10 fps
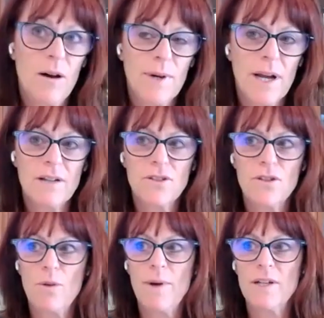my gosh,
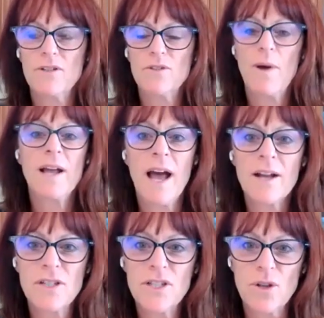so much. So I
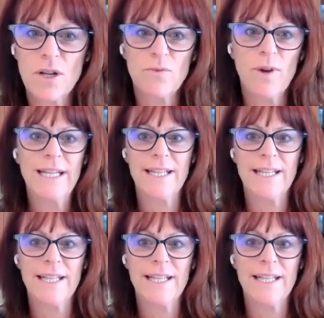actually started writing